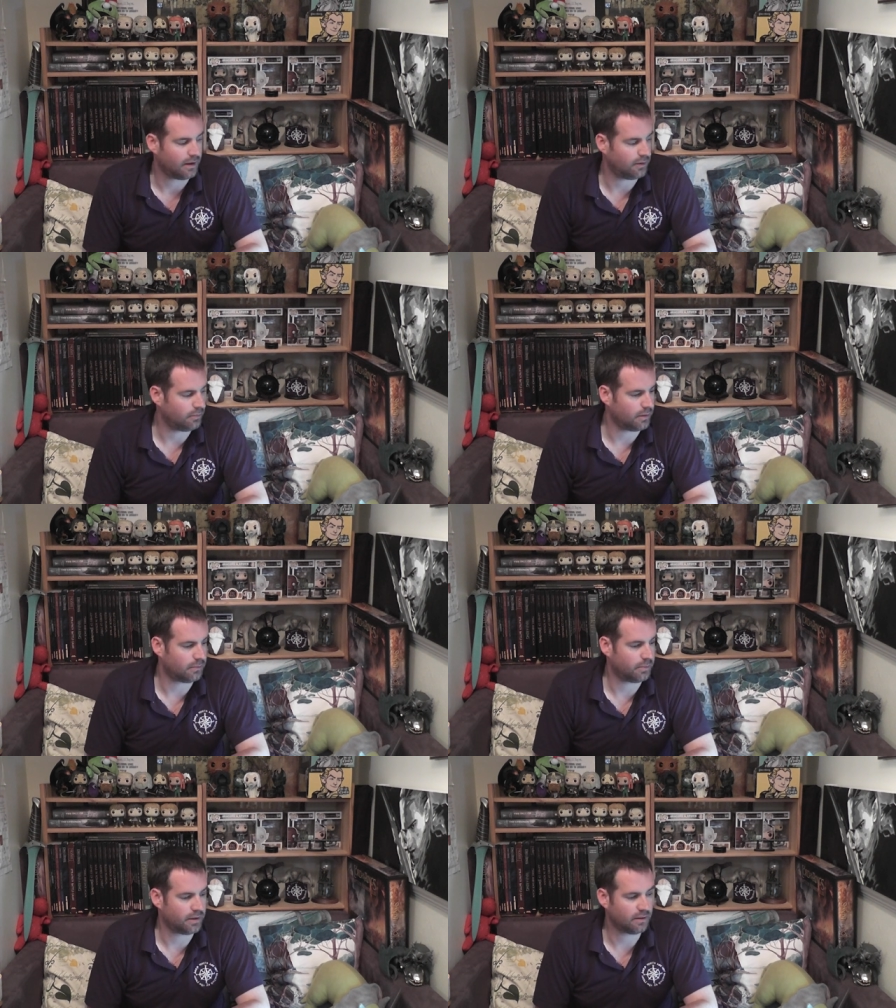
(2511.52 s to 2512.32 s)
and it'll
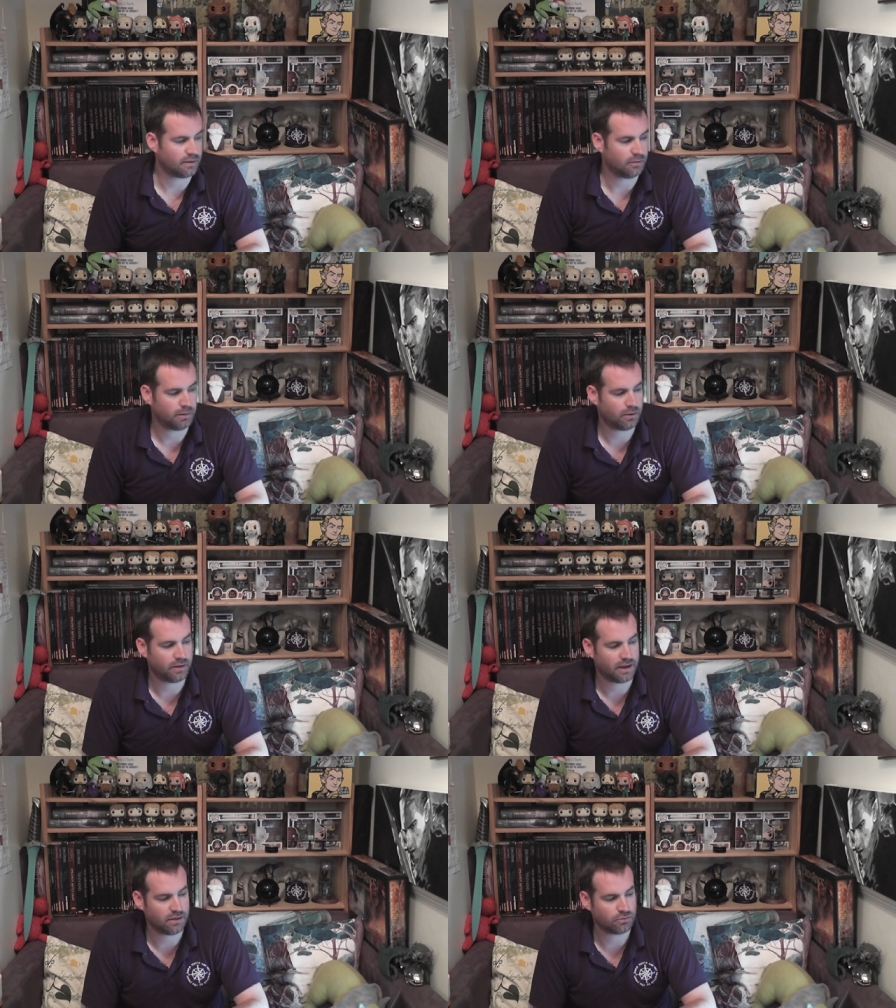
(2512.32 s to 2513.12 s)
put, put, a nice little bow
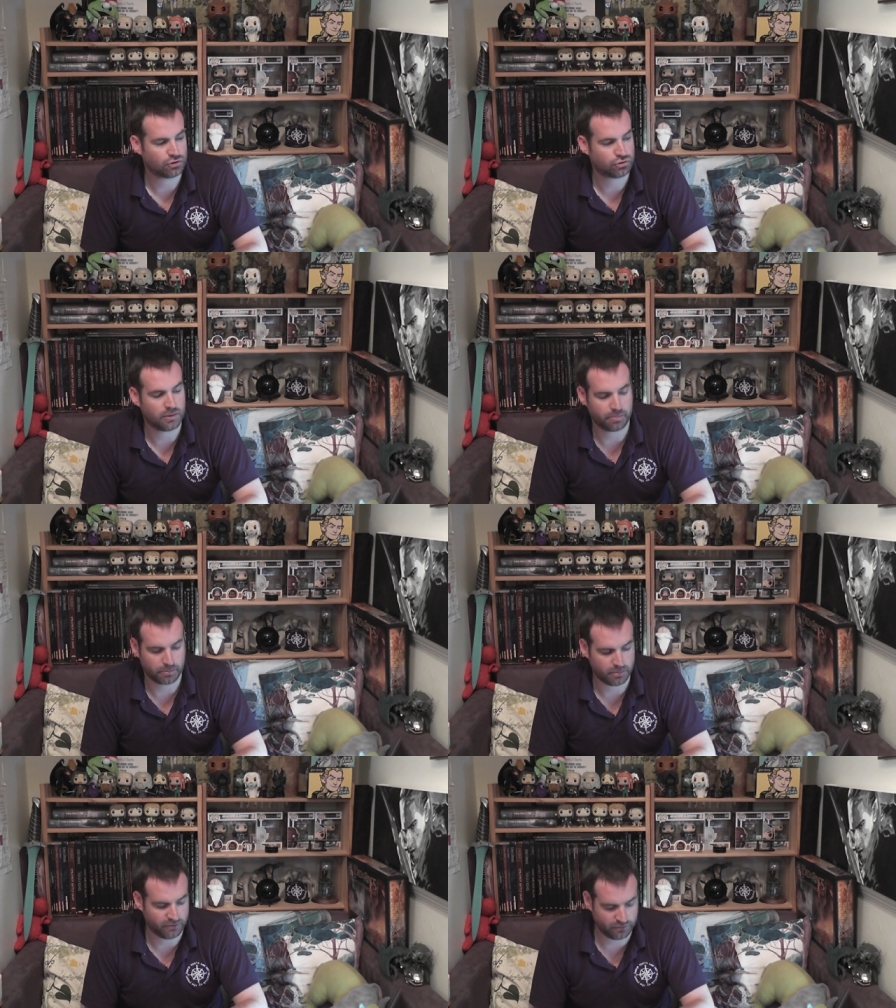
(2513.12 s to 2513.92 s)
on that little trip
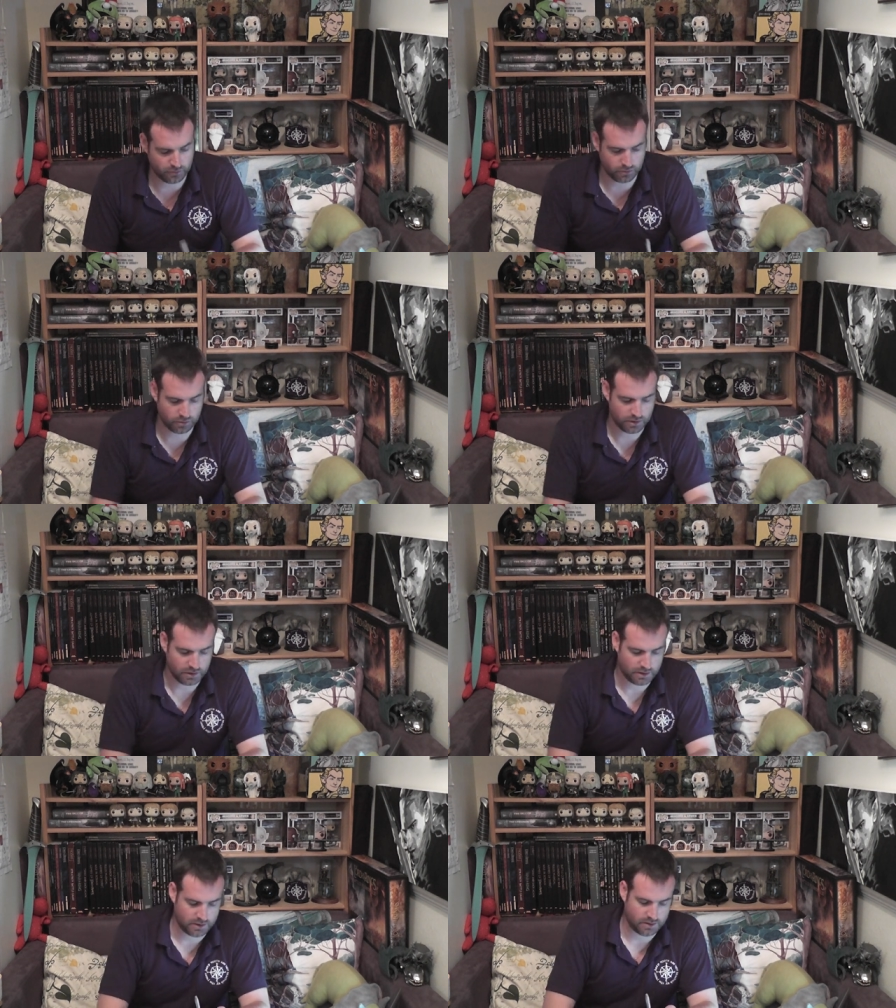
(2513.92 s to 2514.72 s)
before
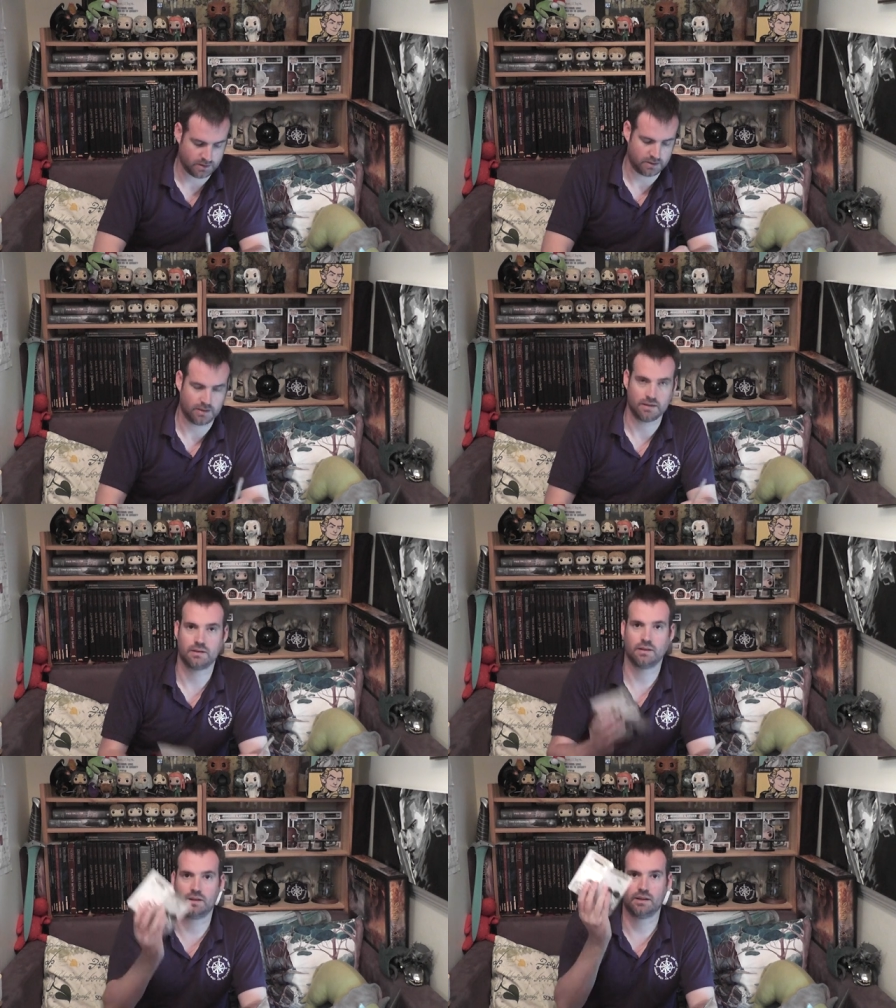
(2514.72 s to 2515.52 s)

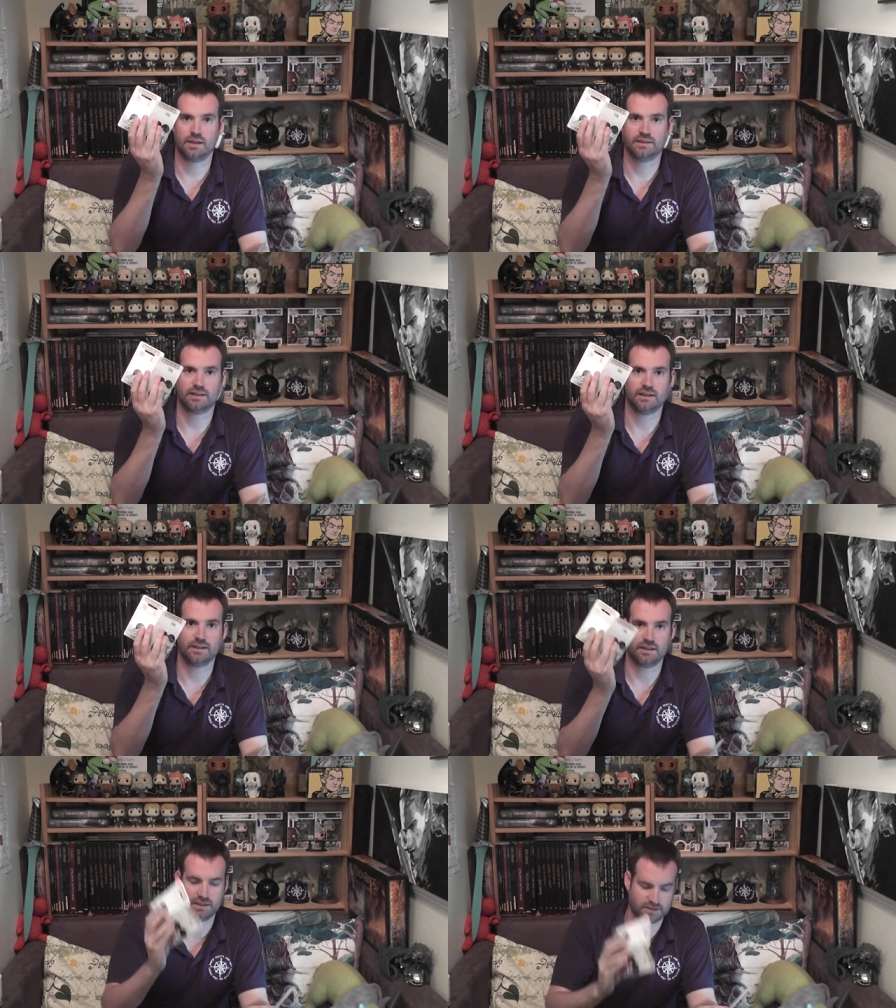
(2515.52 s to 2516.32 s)
I get stuck
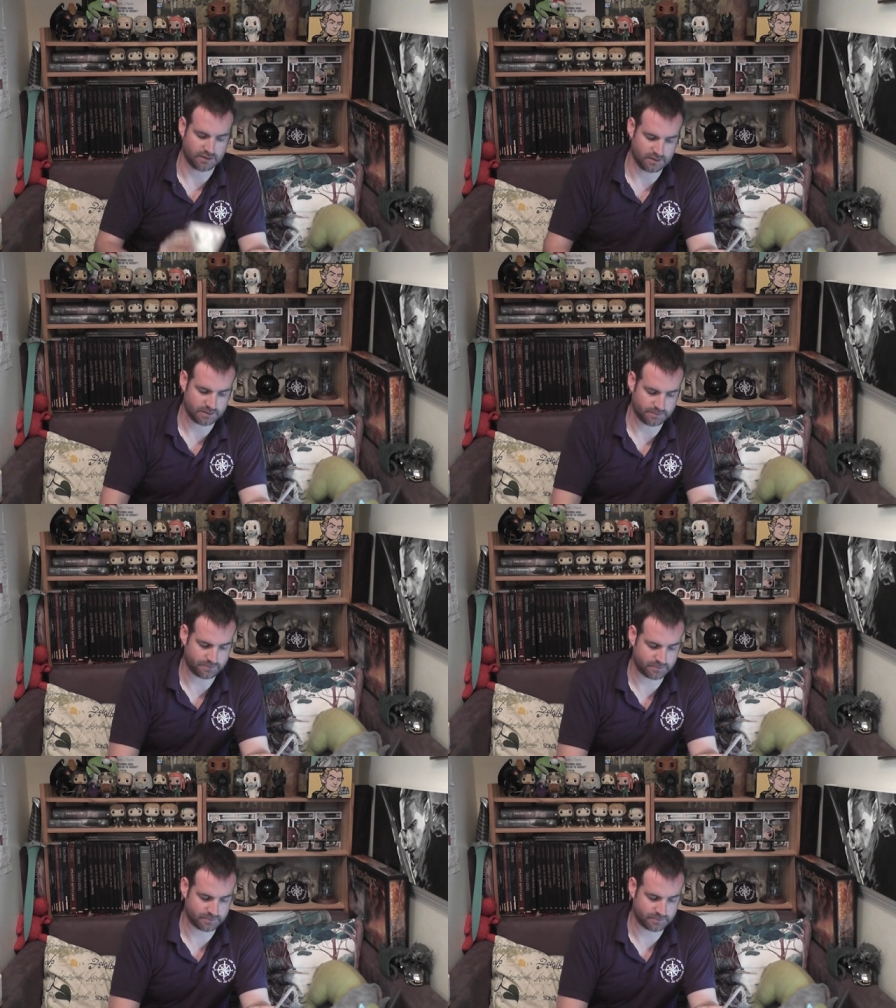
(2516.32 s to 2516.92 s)
into these guys.